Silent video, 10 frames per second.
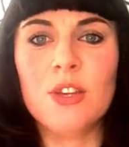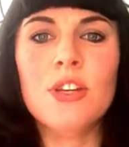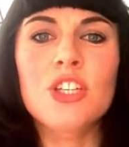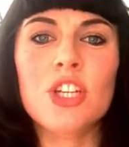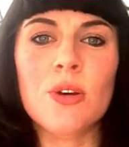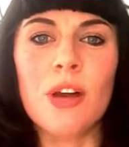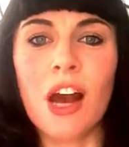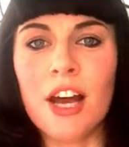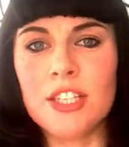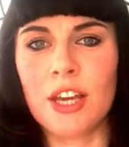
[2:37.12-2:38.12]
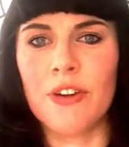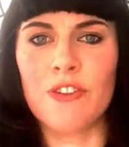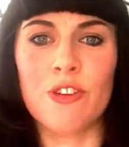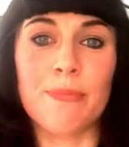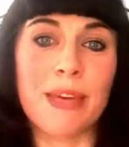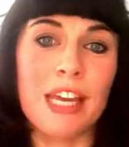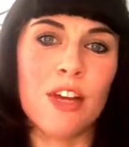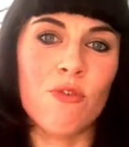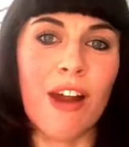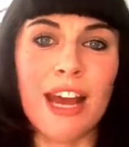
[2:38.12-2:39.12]
You can show cars going from
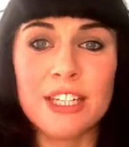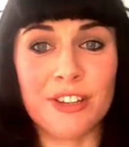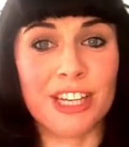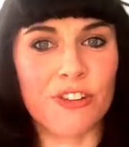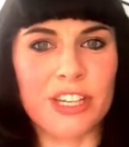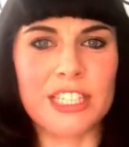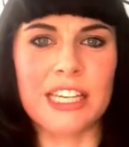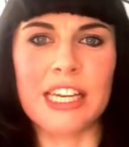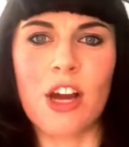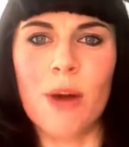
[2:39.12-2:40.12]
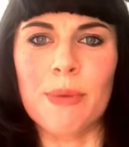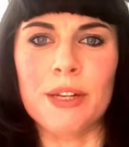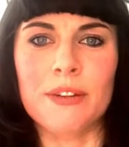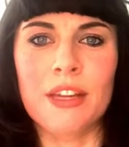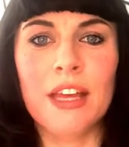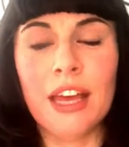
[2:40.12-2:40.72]
being rare to increasingly common,